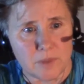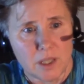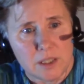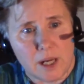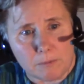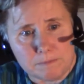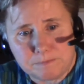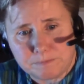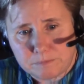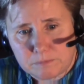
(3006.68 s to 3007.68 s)
Now,
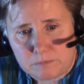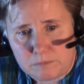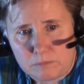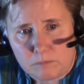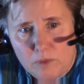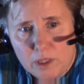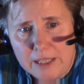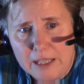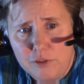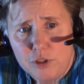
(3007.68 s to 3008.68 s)

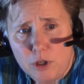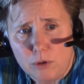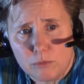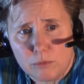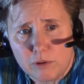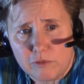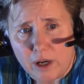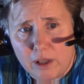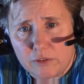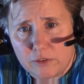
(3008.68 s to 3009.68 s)
If you don't
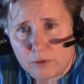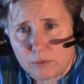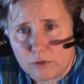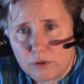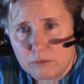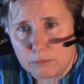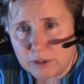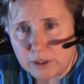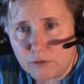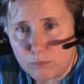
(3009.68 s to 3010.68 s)
revise those
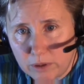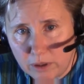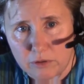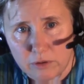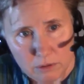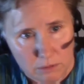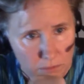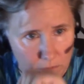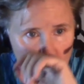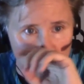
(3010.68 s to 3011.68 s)
beliefs with us
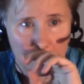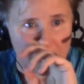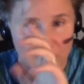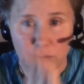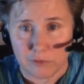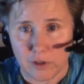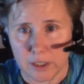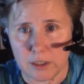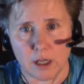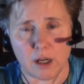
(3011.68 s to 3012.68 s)
because of money, that's
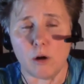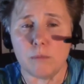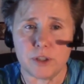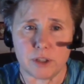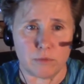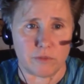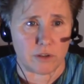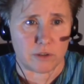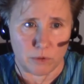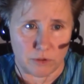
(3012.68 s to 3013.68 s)
fine. I hope you can
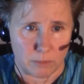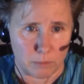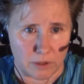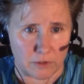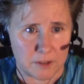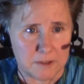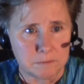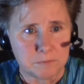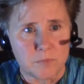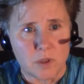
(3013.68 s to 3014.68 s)
revise them with someplace.
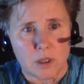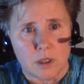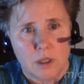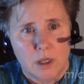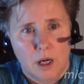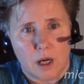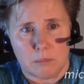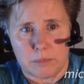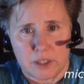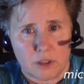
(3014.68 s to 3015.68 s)

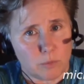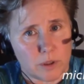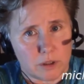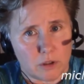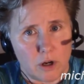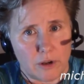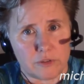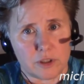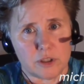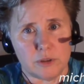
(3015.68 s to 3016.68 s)
Because what they're
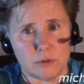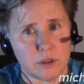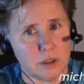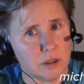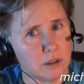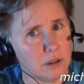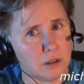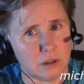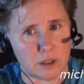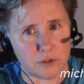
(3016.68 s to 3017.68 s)
costing you
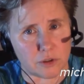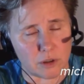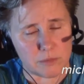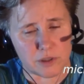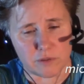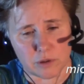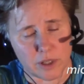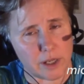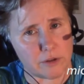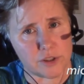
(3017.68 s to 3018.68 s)
in terms of your
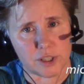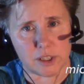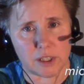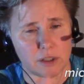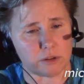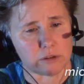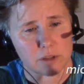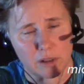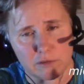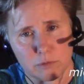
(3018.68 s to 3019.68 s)
energy and your
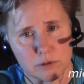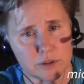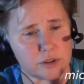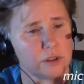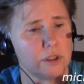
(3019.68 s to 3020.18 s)
life force